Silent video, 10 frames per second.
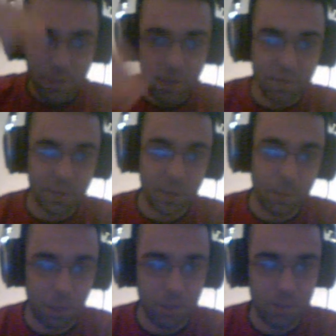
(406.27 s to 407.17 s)
a
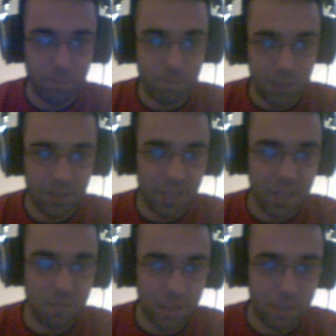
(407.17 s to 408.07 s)
compartmentalized
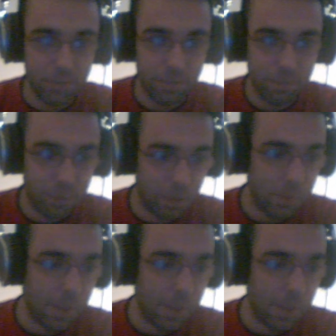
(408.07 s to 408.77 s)
pyramid.